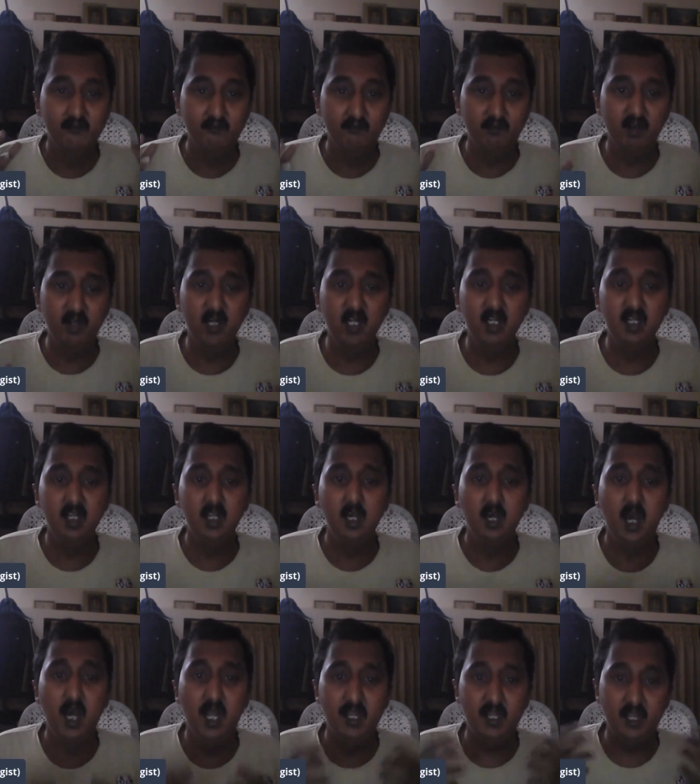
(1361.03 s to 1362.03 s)
world
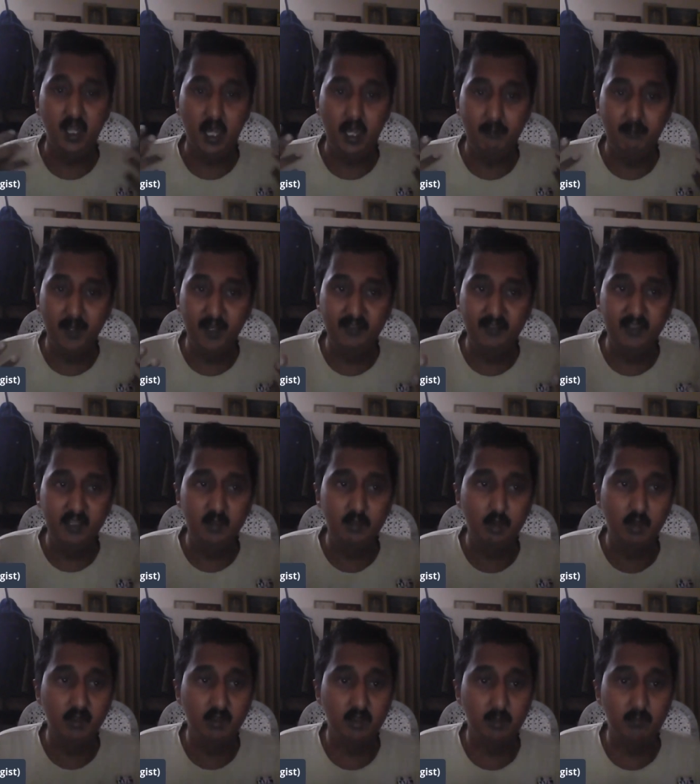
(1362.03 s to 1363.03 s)
and a basic
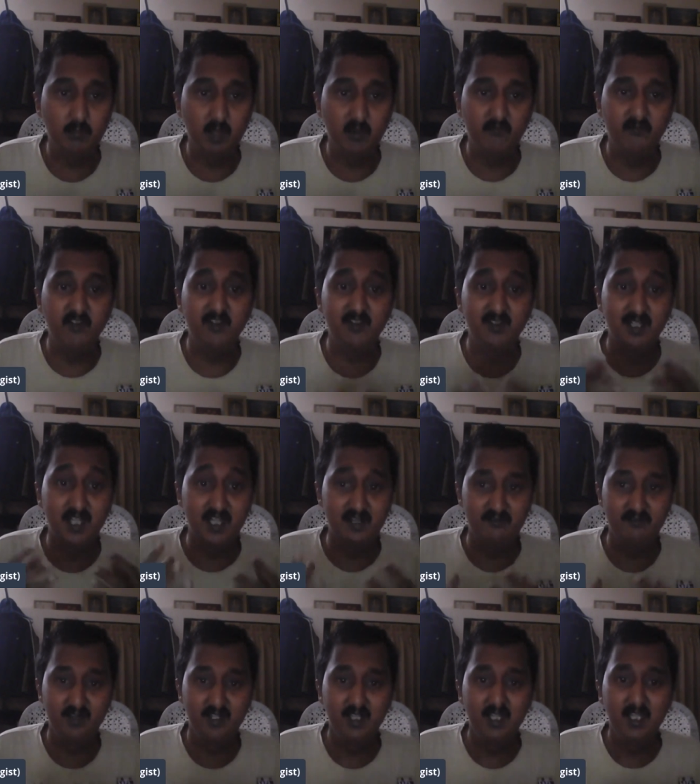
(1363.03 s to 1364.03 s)
concept of this life.
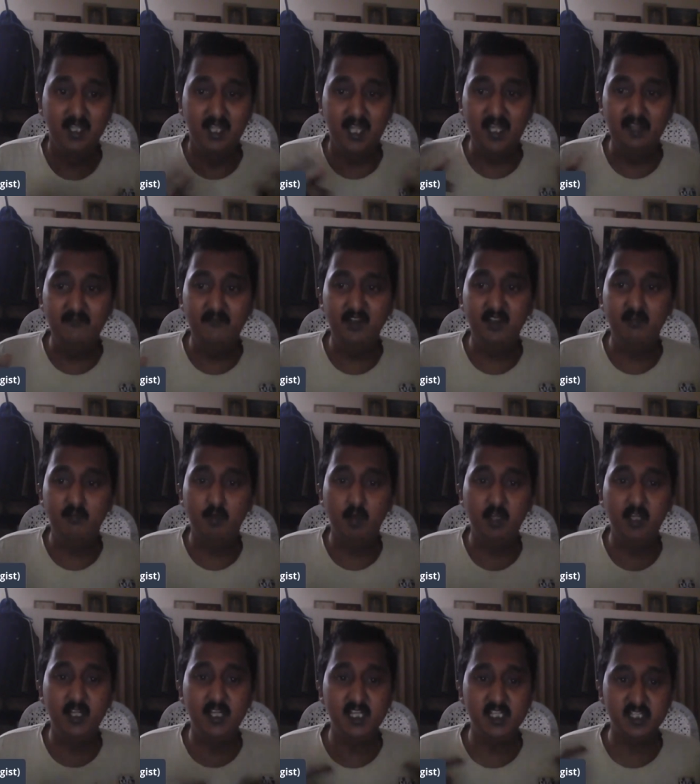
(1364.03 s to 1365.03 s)
Life is
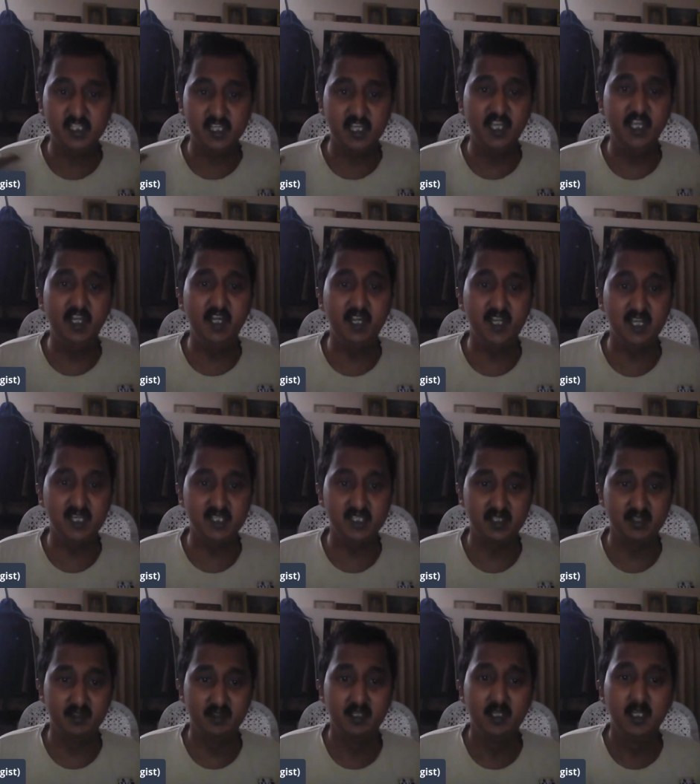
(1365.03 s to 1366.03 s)
only a chain
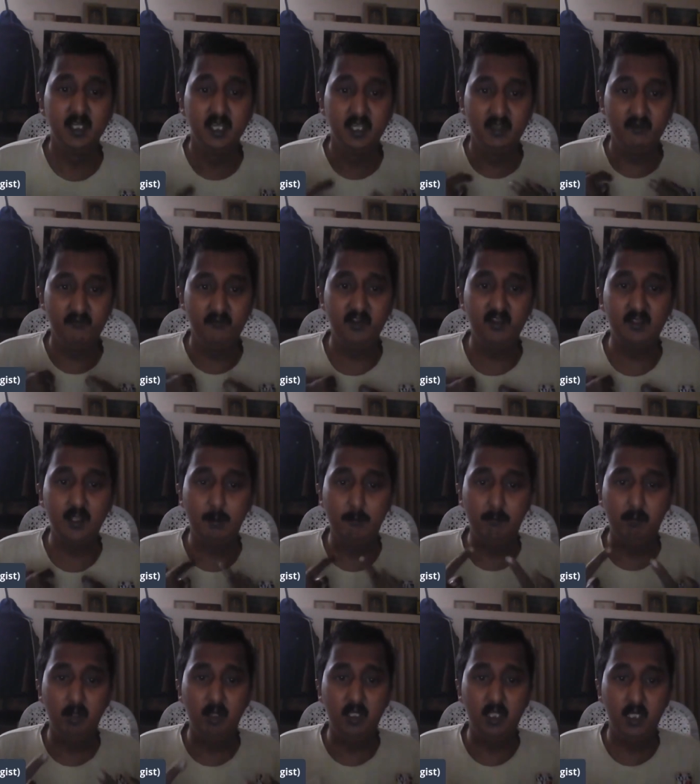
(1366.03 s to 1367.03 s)
reaction. If we
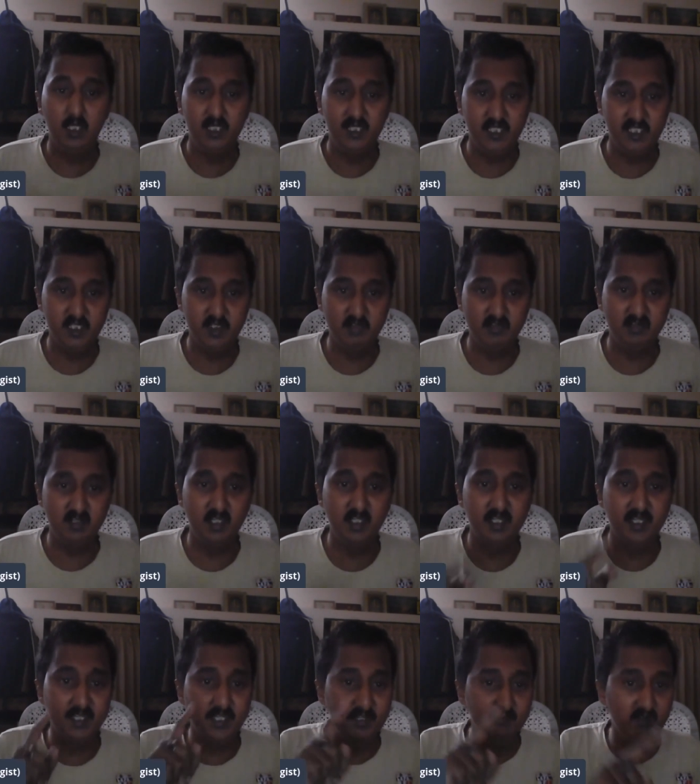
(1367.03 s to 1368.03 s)
support the
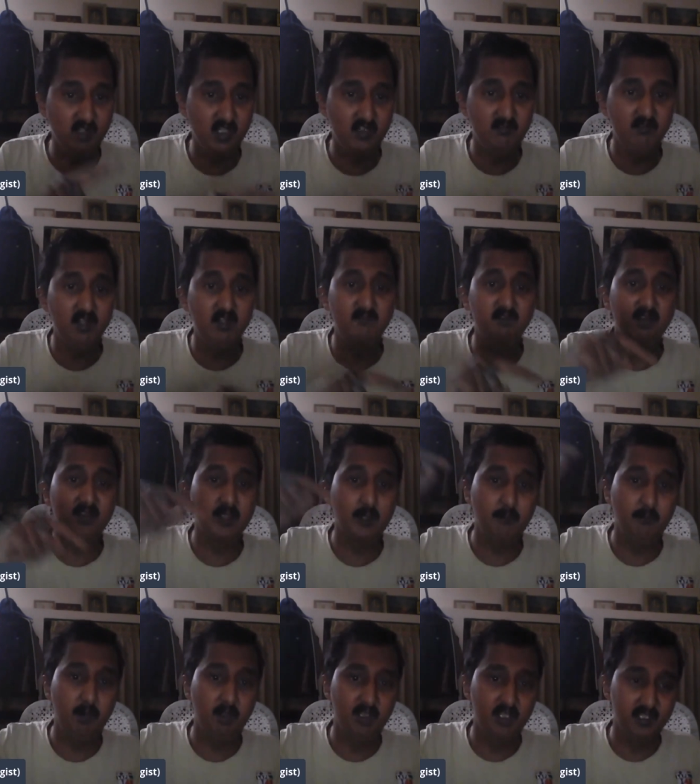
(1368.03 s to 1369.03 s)
individual will
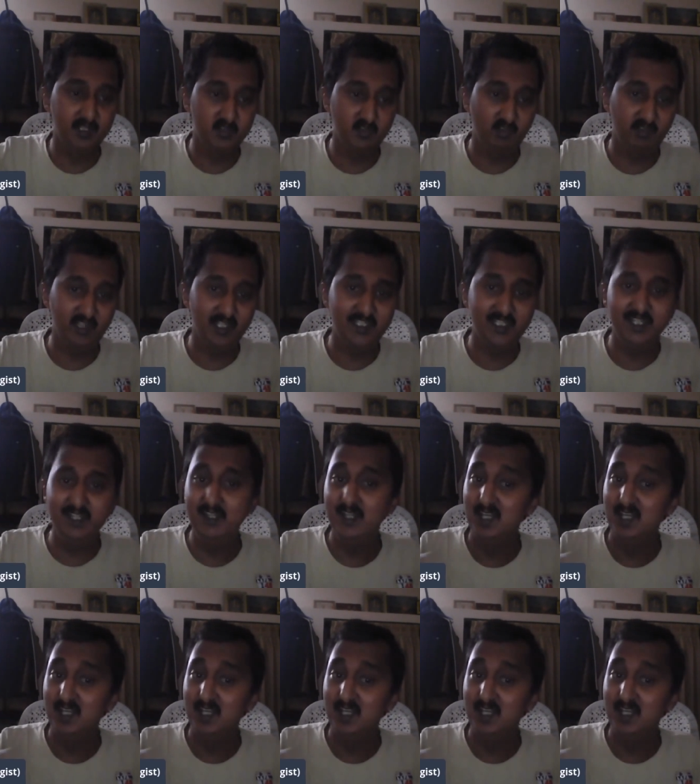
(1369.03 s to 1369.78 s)
support the society